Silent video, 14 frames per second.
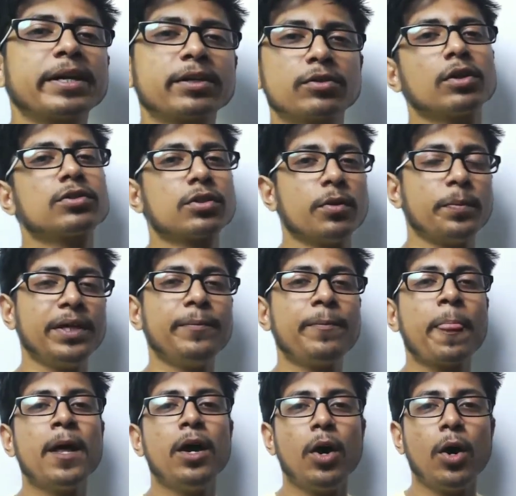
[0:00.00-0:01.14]
spectroscopy
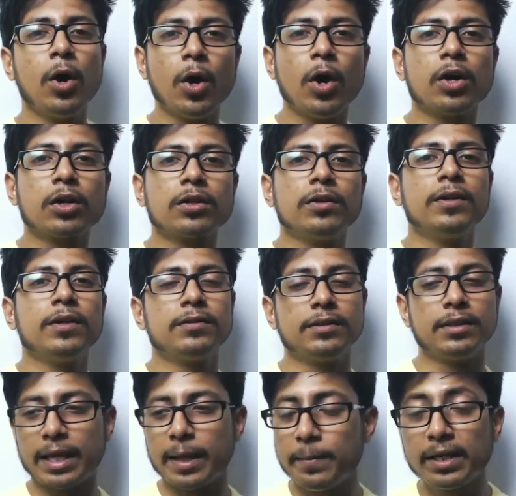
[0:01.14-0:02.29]
or
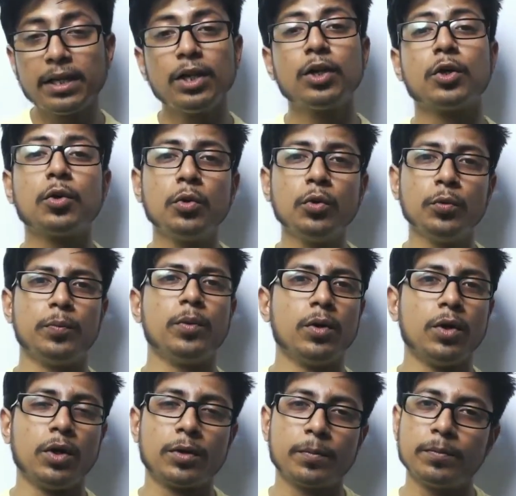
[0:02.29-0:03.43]
the chemical group
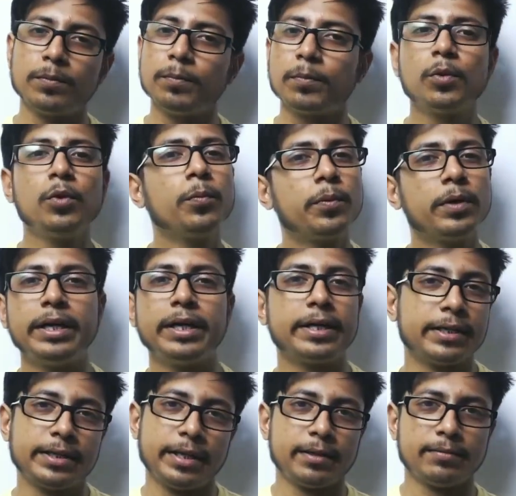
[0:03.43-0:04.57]
or group
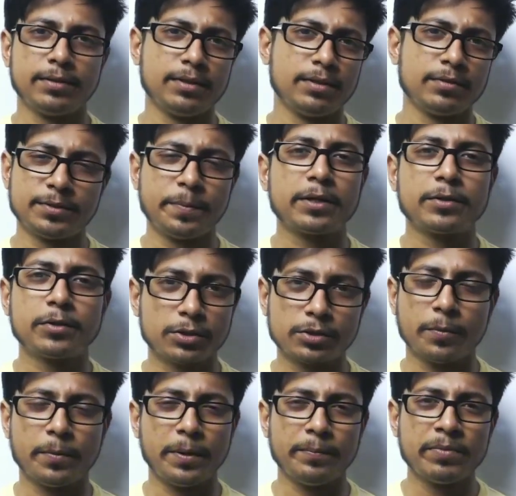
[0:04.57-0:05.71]
related
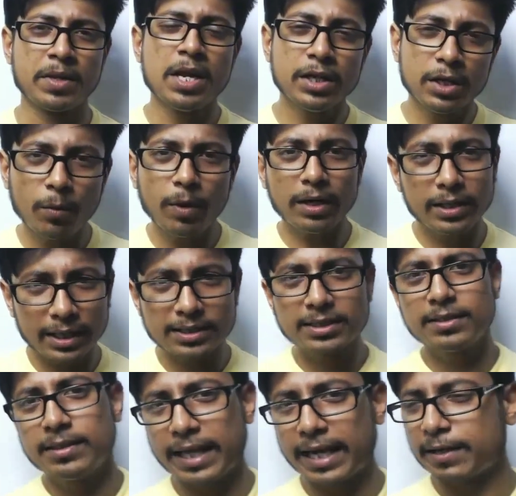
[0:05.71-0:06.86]
spectroscopy. Now what
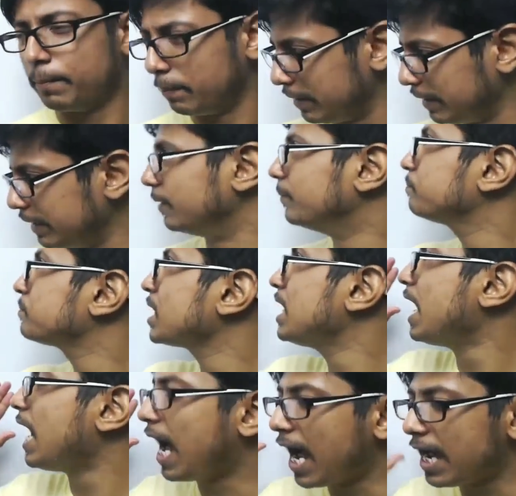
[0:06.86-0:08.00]
does that mean?
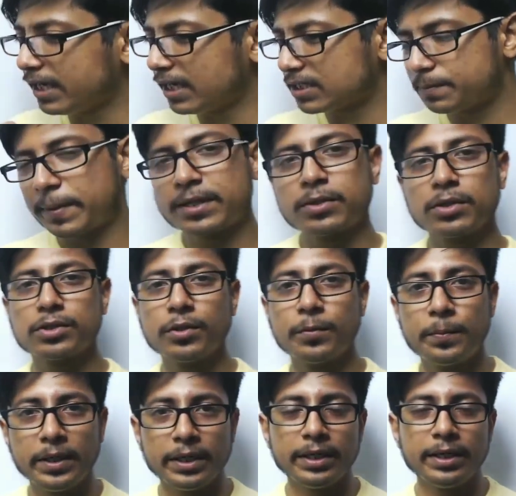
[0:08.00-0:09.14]
IR
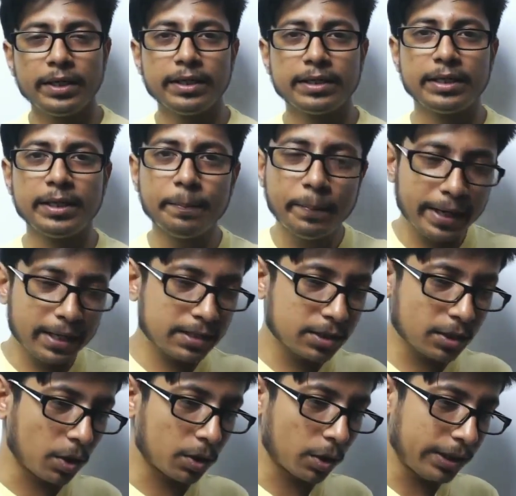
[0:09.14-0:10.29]
spectroscopy
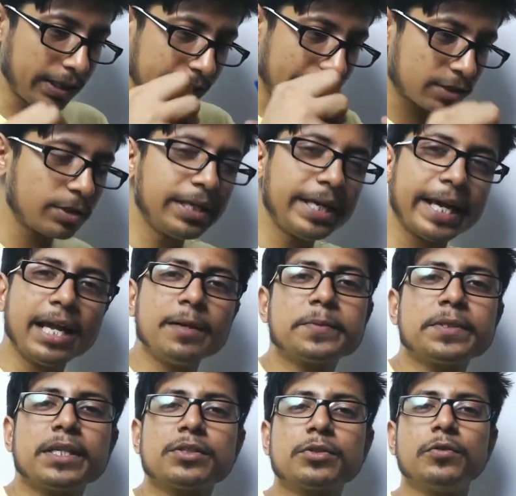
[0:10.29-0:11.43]
depends on, or it actually
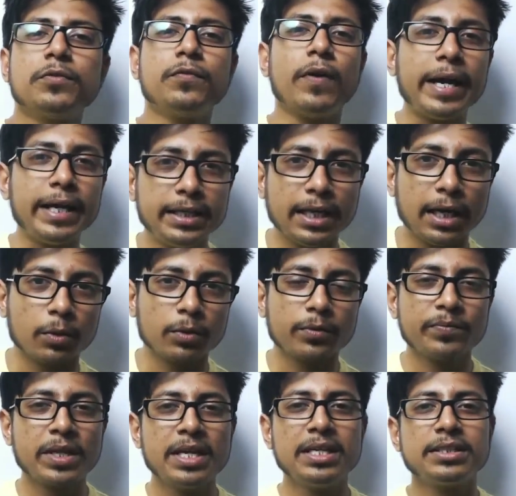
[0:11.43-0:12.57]
helps us to find
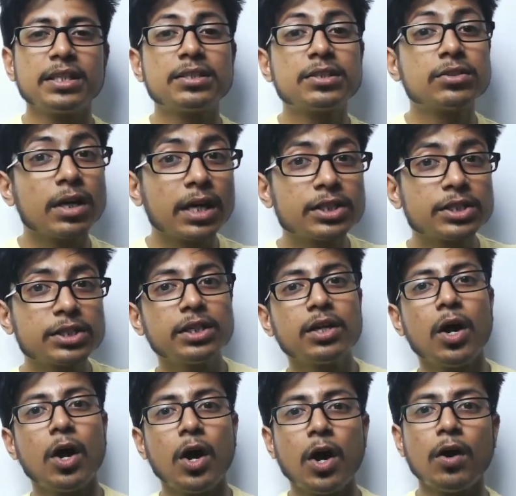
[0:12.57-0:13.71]
out the
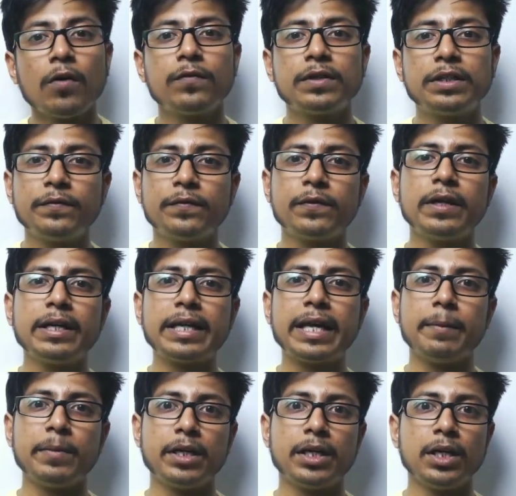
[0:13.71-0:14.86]
structure of different
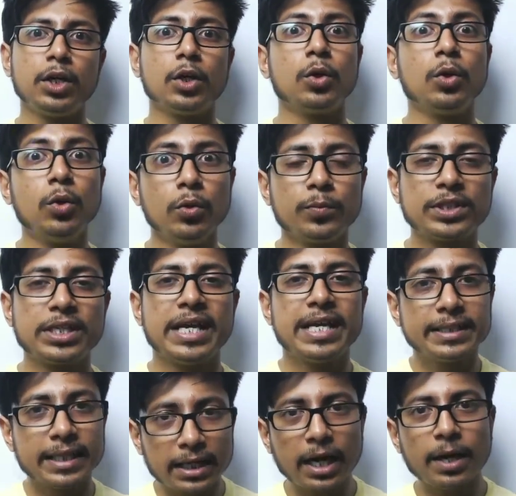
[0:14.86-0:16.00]
chemical groups
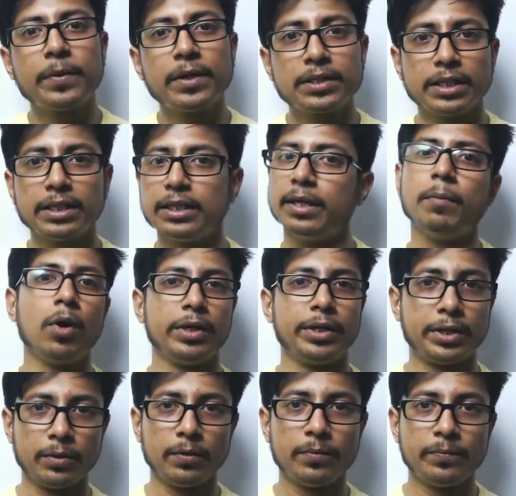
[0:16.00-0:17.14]
that are present in a
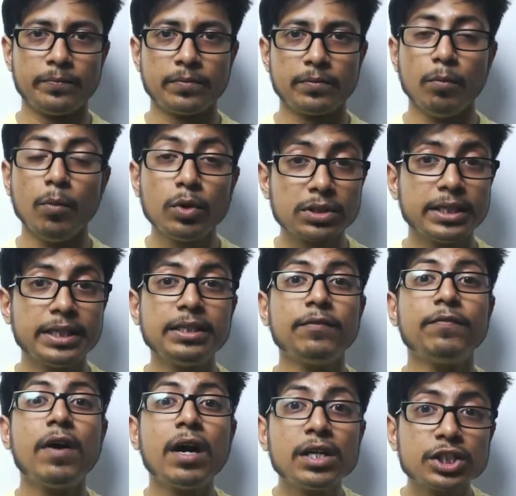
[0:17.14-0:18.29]
molecule. Mostly
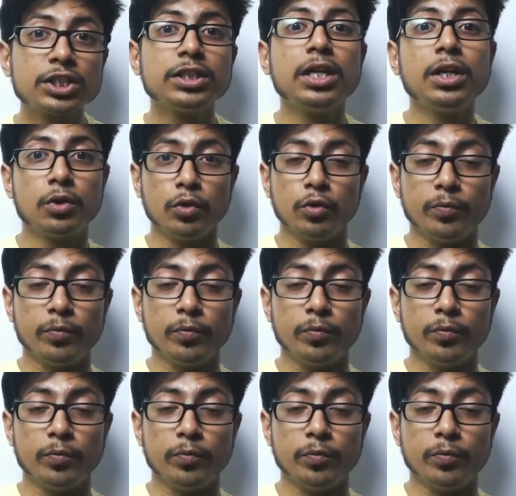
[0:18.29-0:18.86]
the functional